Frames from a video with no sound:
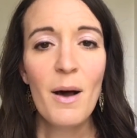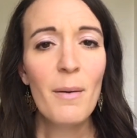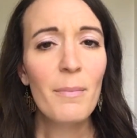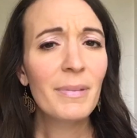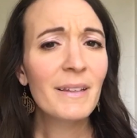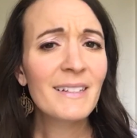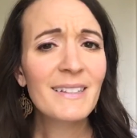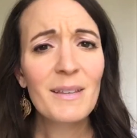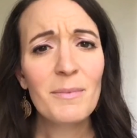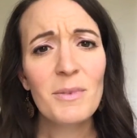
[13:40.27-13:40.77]

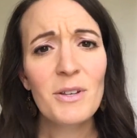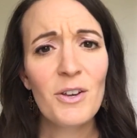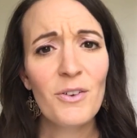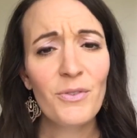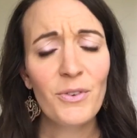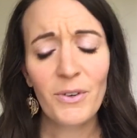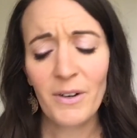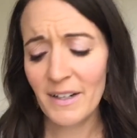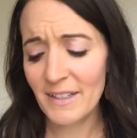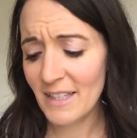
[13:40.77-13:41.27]
Please let me know if
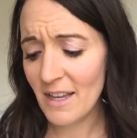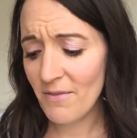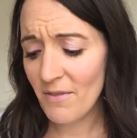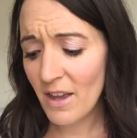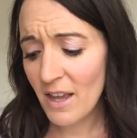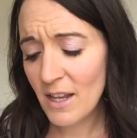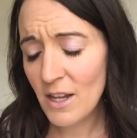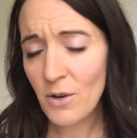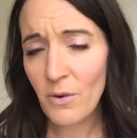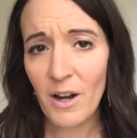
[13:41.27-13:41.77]
you guys have
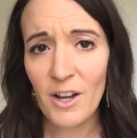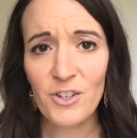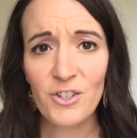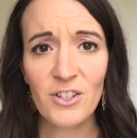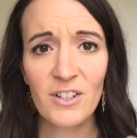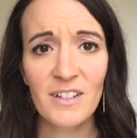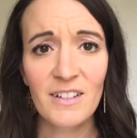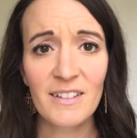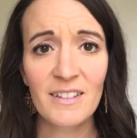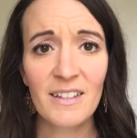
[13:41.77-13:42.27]
any
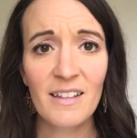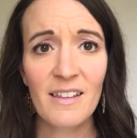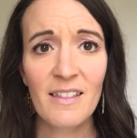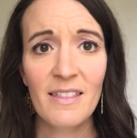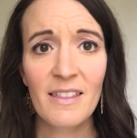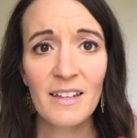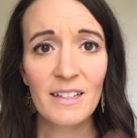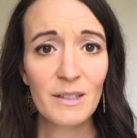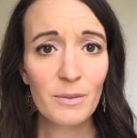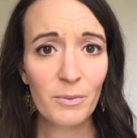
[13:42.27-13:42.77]
questions.
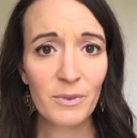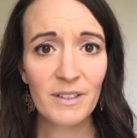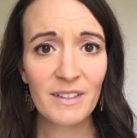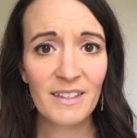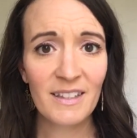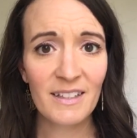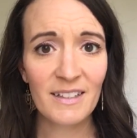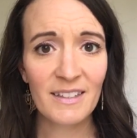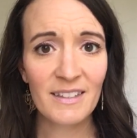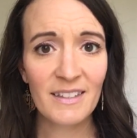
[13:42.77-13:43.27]
Once
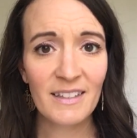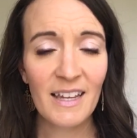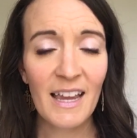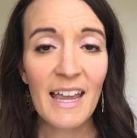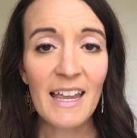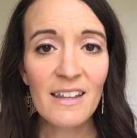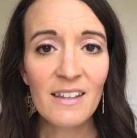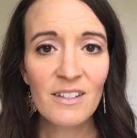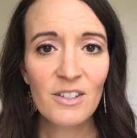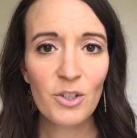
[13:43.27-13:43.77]
this
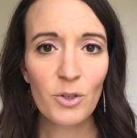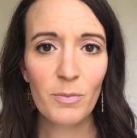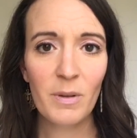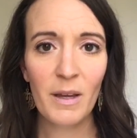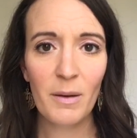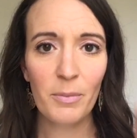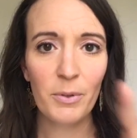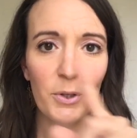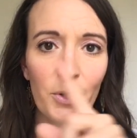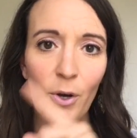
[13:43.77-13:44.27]
ends, you'll be
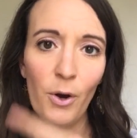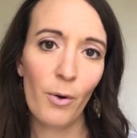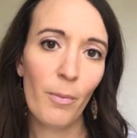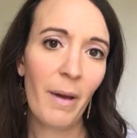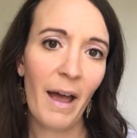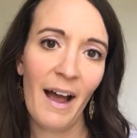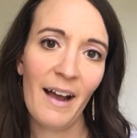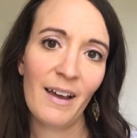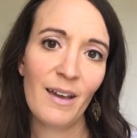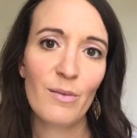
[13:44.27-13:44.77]
able to go
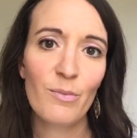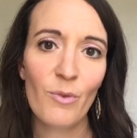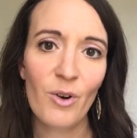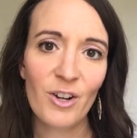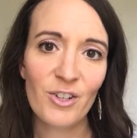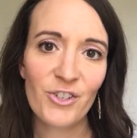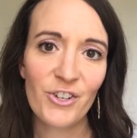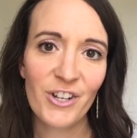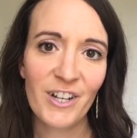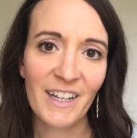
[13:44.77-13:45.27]
back and
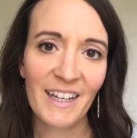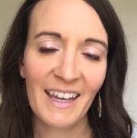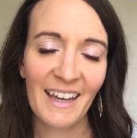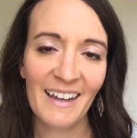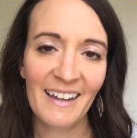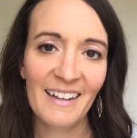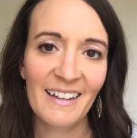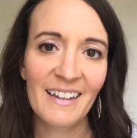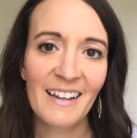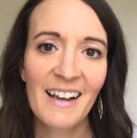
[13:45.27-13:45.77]
watch it
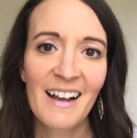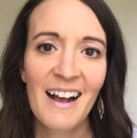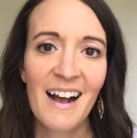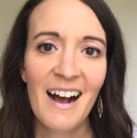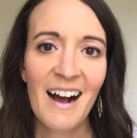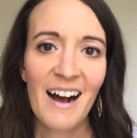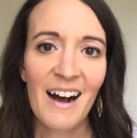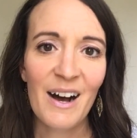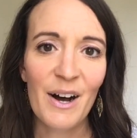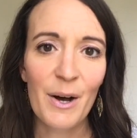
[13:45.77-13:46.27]
again
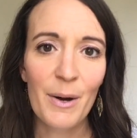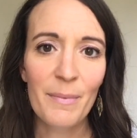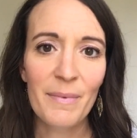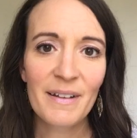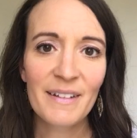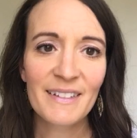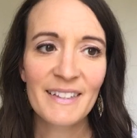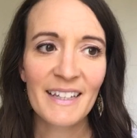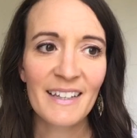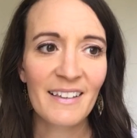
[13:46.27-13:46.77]

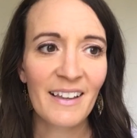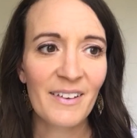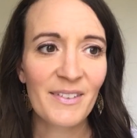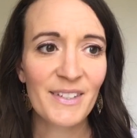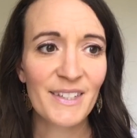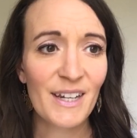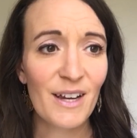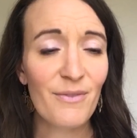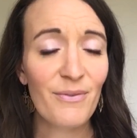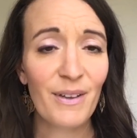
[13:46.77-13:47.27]
and see live
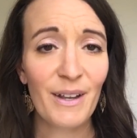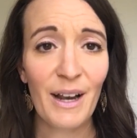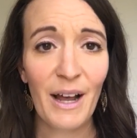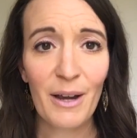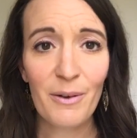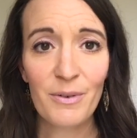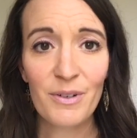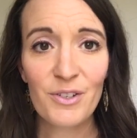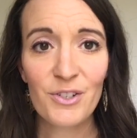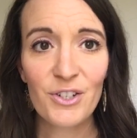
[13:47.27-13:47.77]
stuff. And
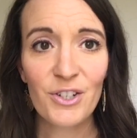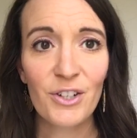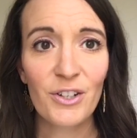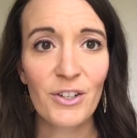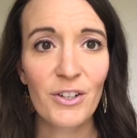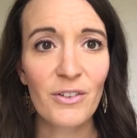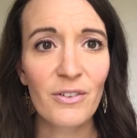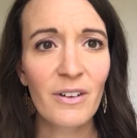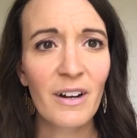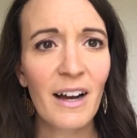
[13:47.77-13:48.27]
I want to show
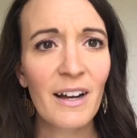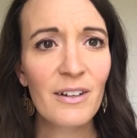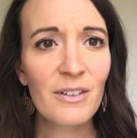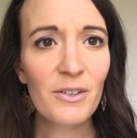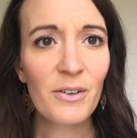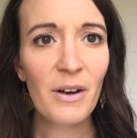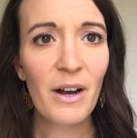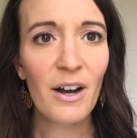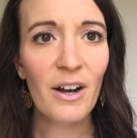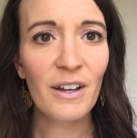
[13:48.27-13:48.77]
you, I don't
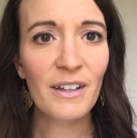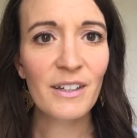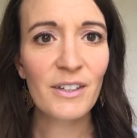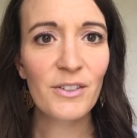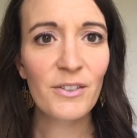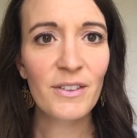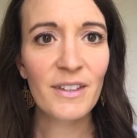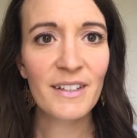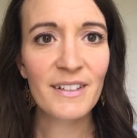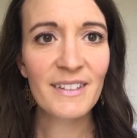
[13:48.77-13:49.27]
know how I can
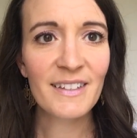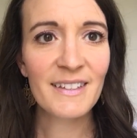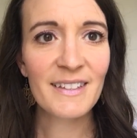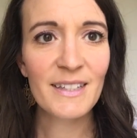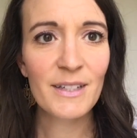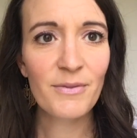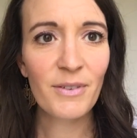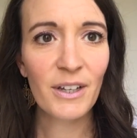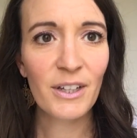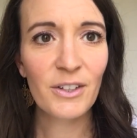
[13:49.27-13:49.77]
do this. Let's
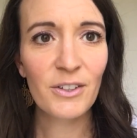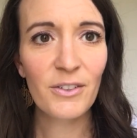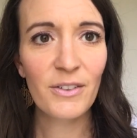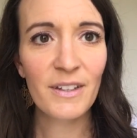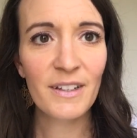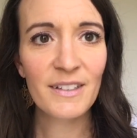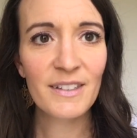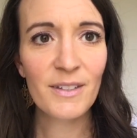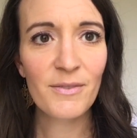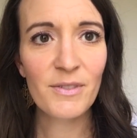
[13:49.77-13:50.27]
see if I can do
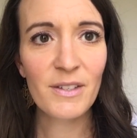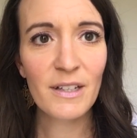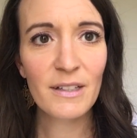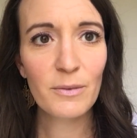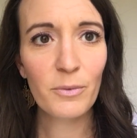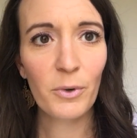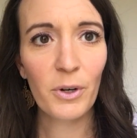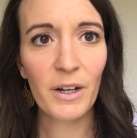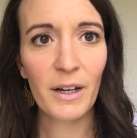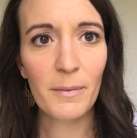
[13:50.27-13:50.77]
this. If it
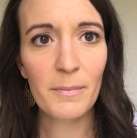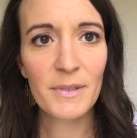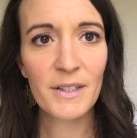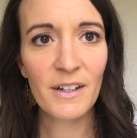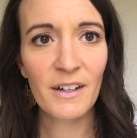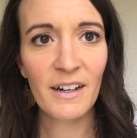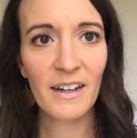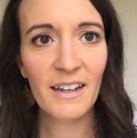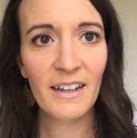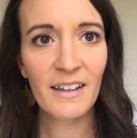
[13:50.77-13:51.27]
doesn't work, I'm
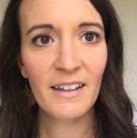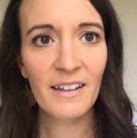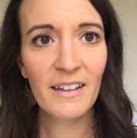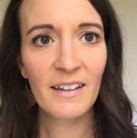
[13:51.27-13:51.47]
sorry.